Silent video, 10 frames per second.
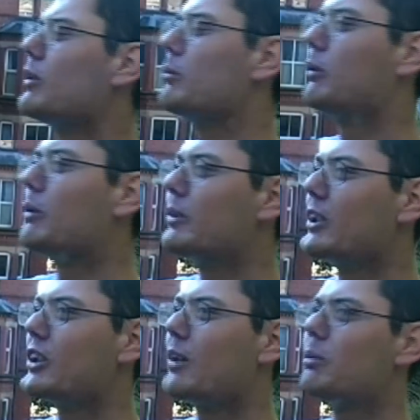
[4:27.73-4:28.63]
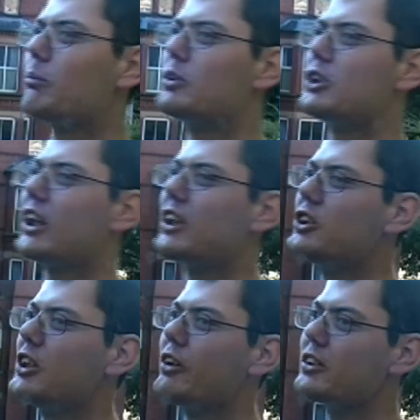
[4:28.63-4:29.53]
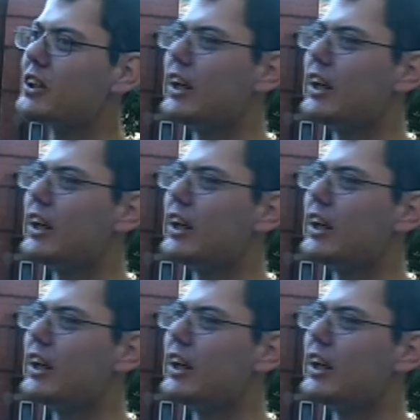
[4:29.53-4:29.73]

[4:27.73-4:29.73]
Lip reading: Formula 1 world champion was Jackie Stewart,